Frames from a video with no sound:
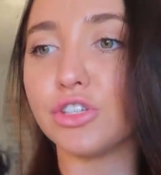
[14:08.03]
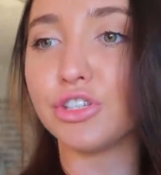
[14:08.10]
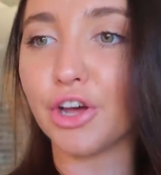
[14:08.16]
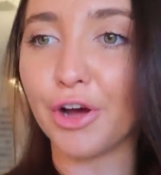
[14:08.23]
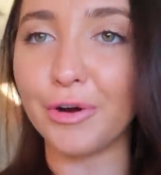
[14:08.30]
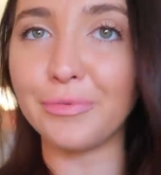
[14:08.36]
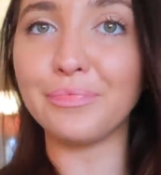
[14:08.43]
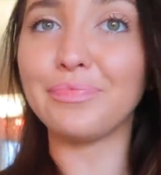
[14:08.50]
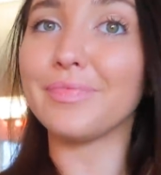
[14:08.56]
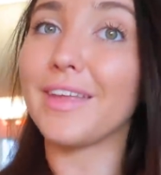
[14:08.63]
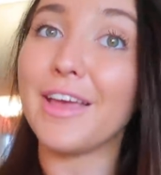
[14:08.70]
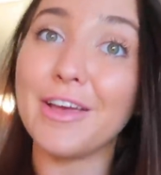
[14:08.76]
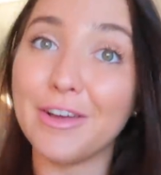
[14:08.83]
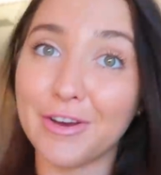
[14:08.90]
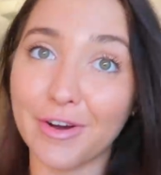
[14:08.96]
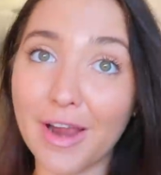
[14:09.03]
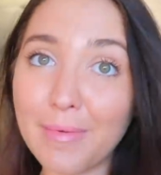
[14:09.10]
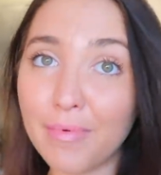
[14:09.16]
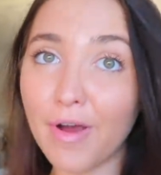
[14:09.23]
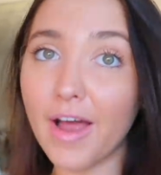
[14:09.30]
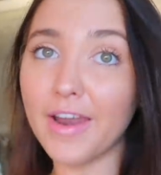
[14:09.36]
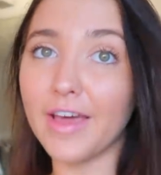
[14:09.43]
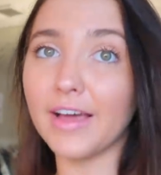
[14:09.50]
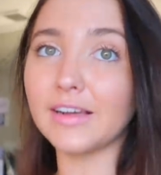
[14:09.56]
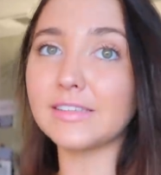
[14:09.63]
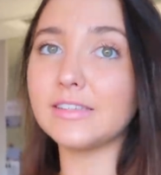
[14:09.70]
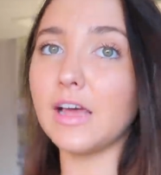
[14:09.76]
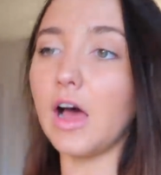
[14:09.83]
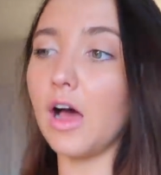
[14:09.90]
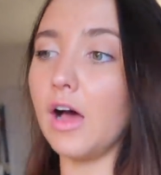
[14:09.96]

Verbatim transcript: So, great products.